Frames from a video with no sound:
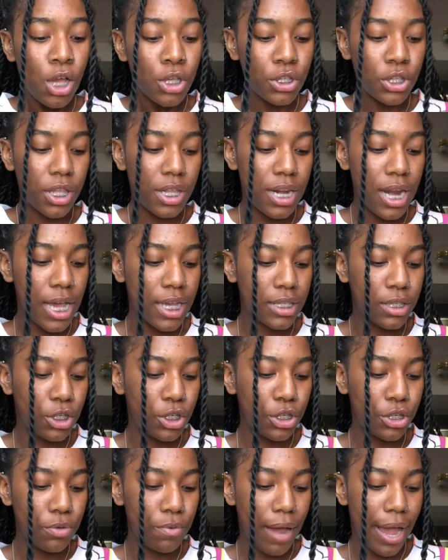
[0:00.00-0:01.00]
So the next
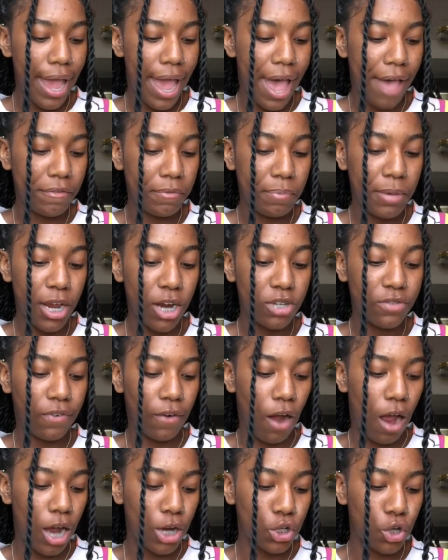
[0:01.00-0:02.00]
shoe I have up here is
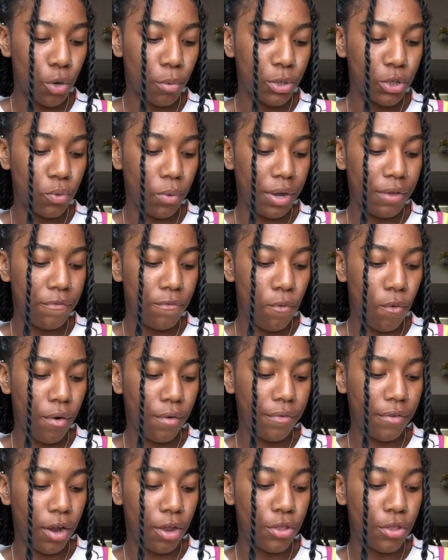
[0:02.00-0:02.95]
for October 24th